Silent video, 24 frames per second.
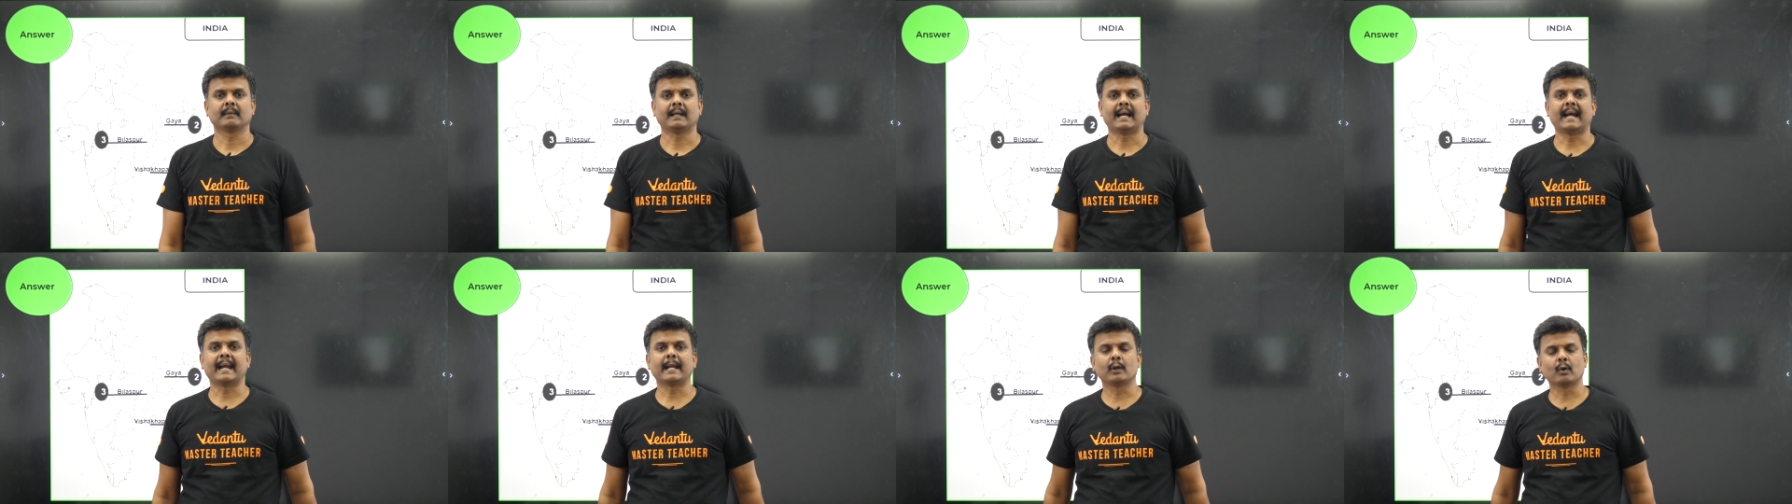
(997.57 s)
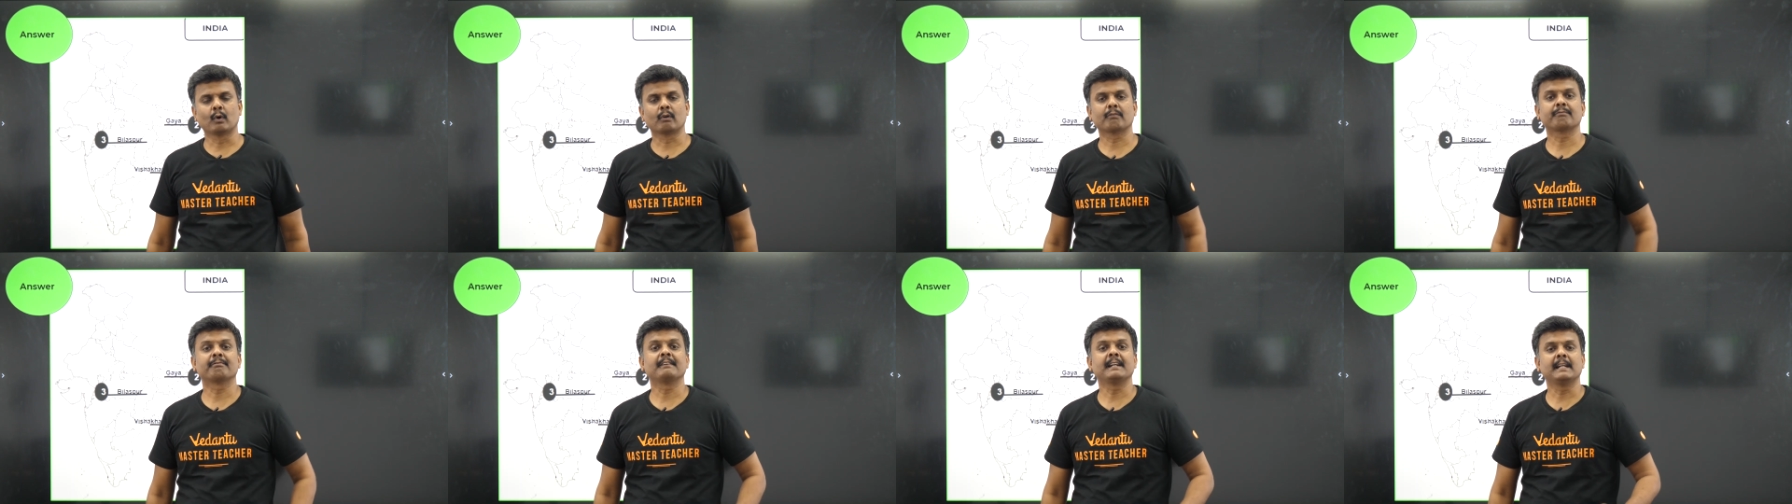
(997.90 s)
iron
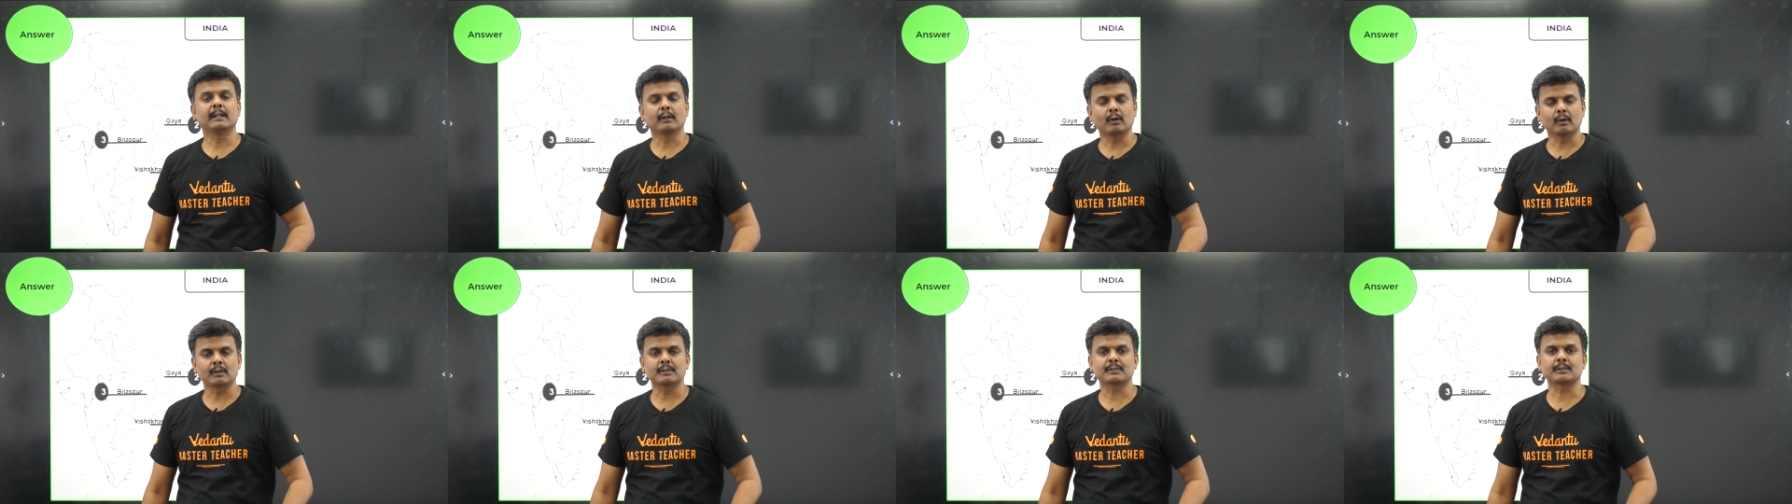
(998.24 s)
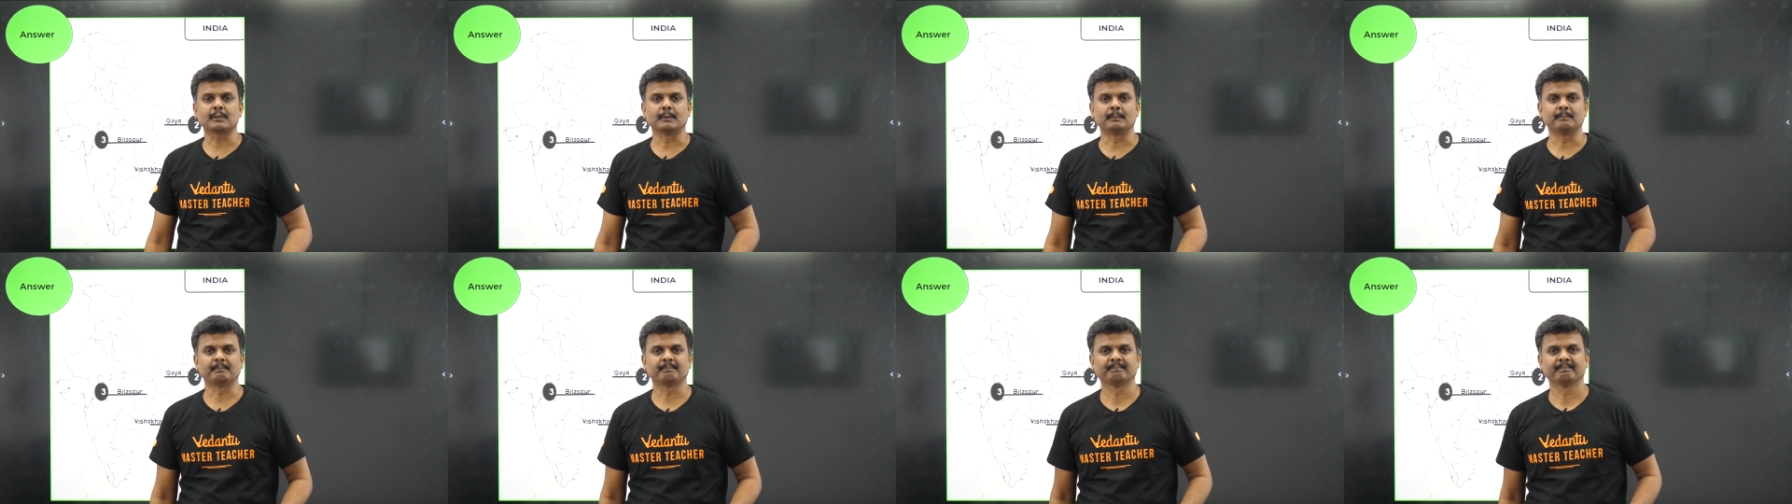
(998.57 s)
ore field
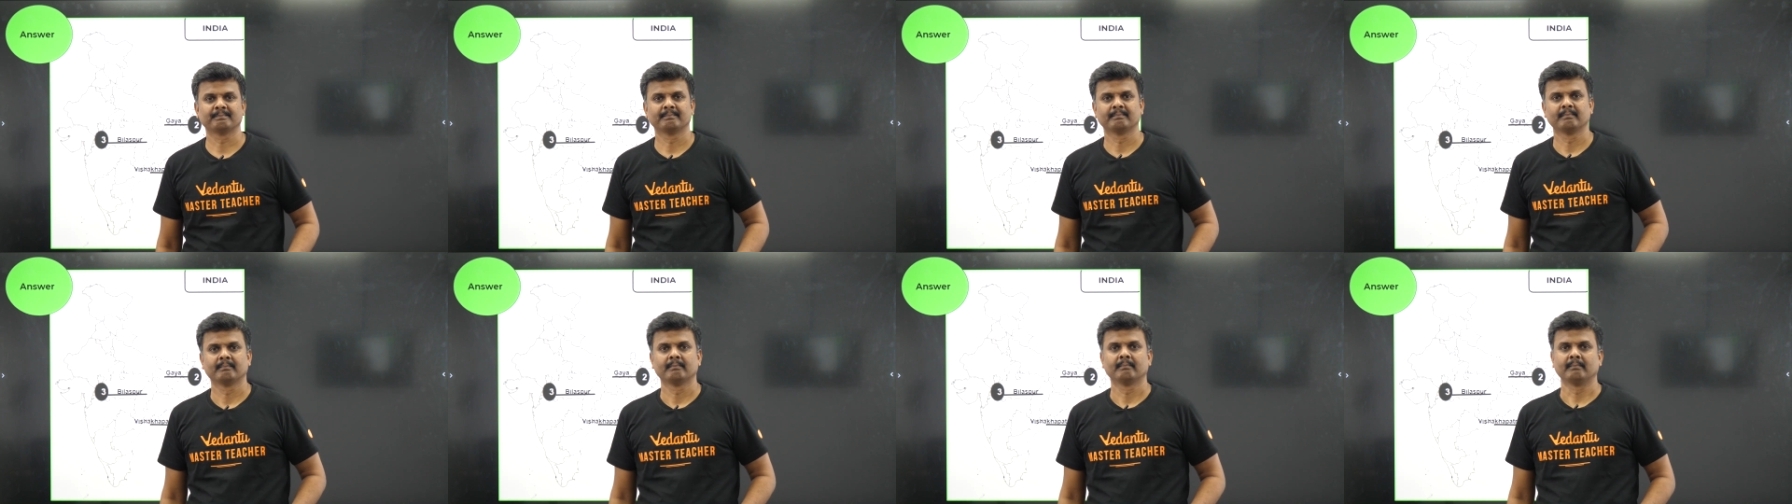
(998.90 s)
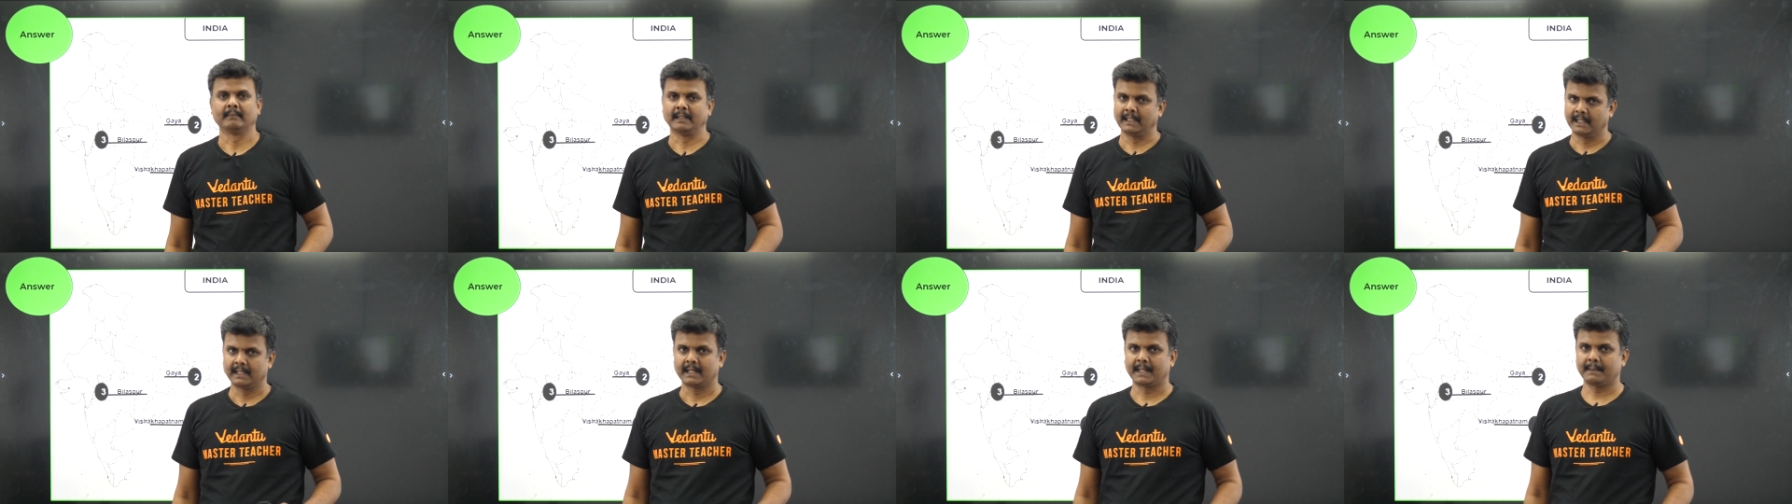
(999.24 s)
also.
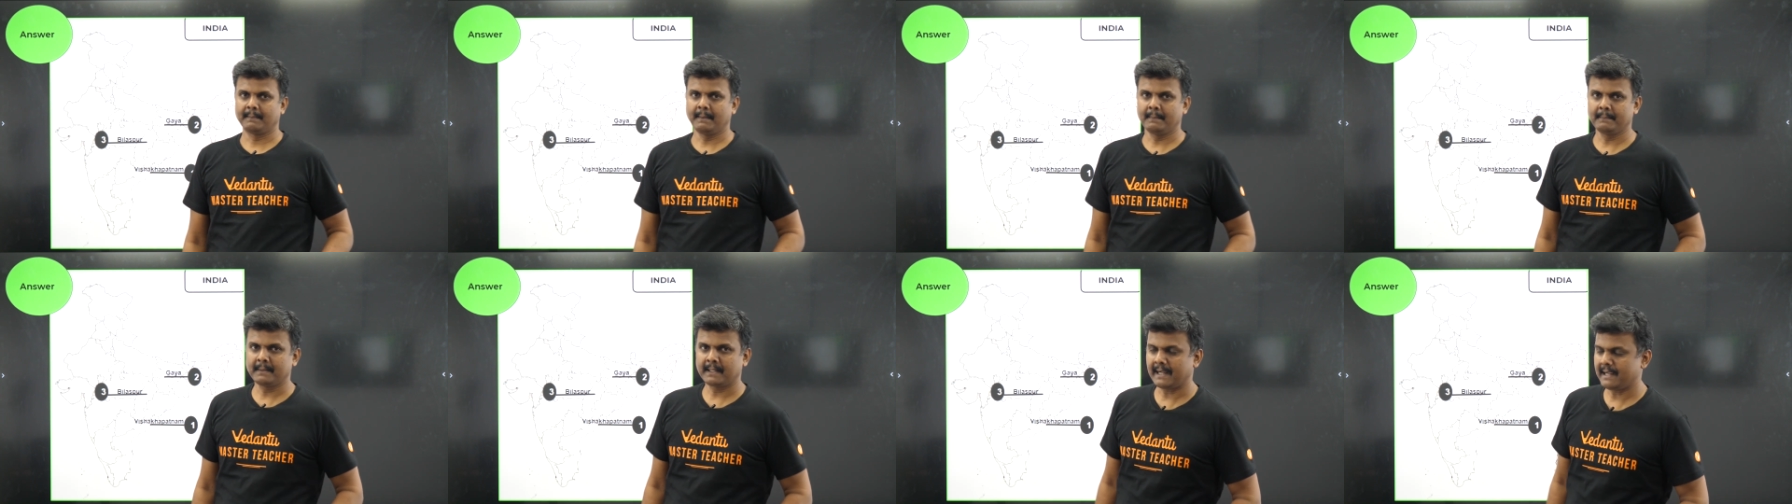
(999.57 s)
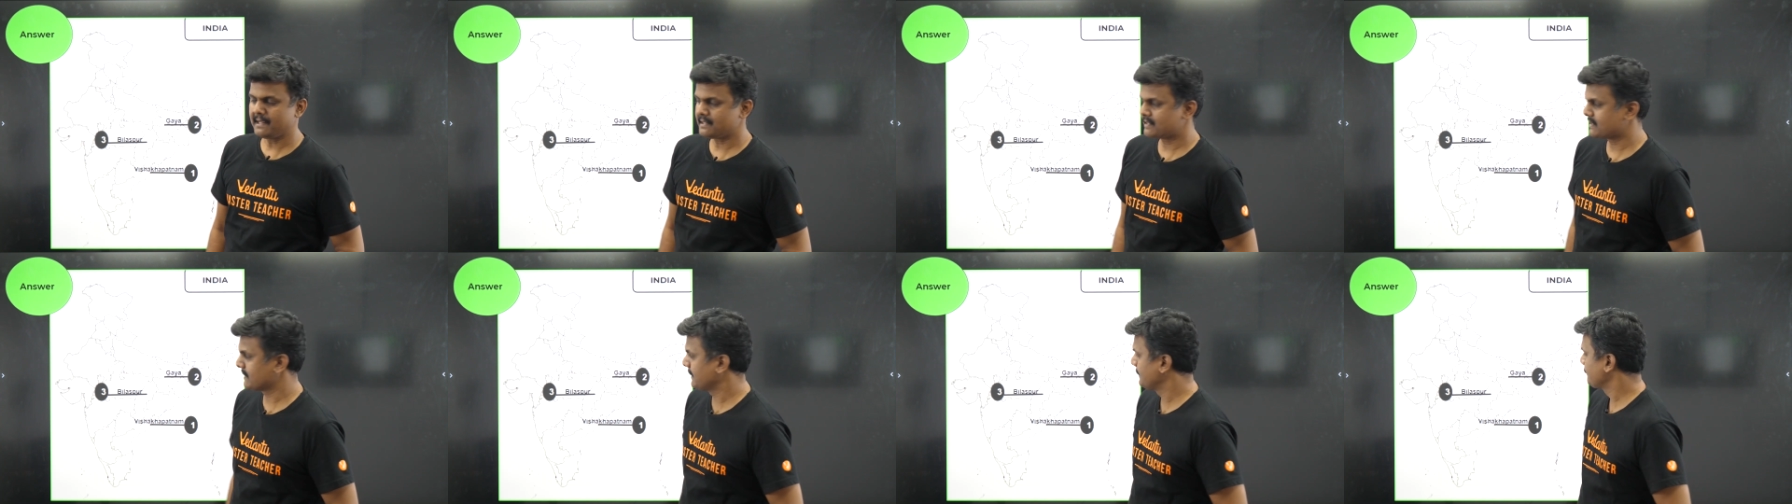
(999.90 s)
Remember
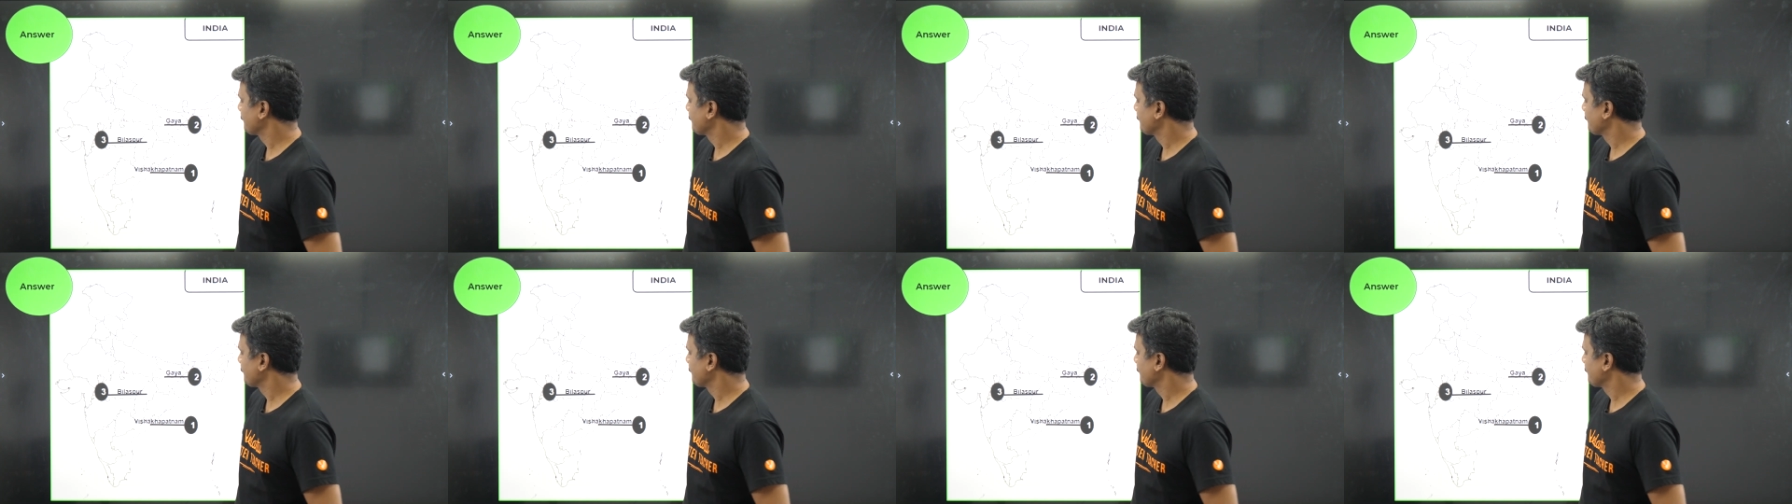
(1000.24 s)
guys?